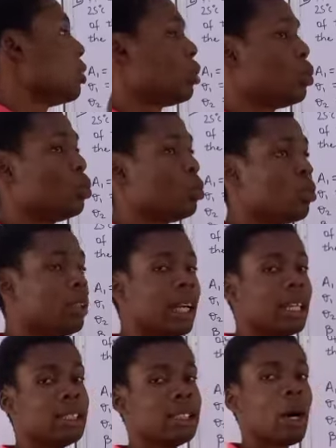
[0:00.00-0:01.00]
to
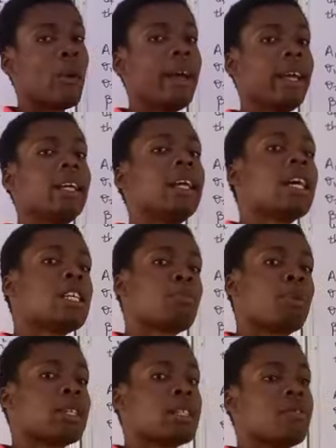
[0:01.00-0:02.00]
get our area
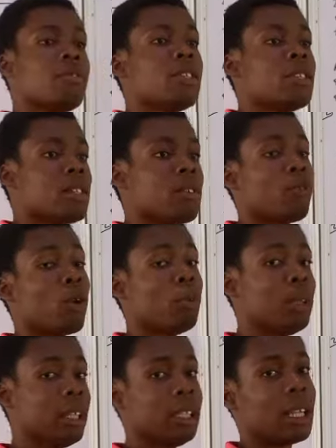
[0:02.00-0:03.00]
expansivity
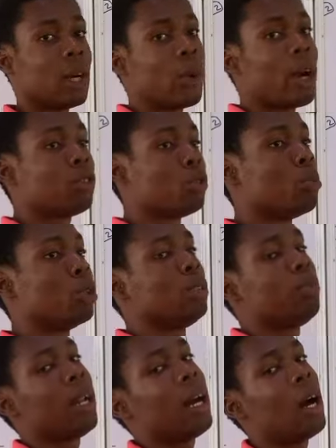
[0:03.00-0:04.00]
from linear, we have to
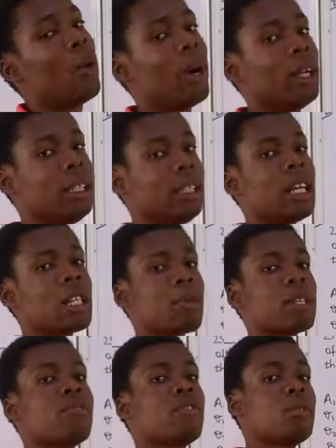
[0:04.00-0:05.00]
multiply our linear
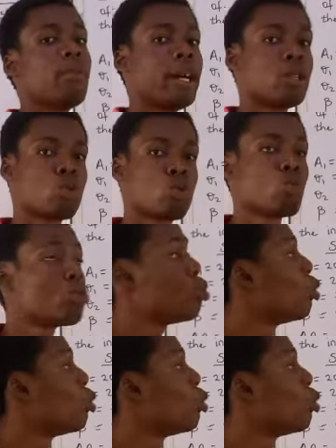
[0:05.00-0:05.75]
expansivity by 2.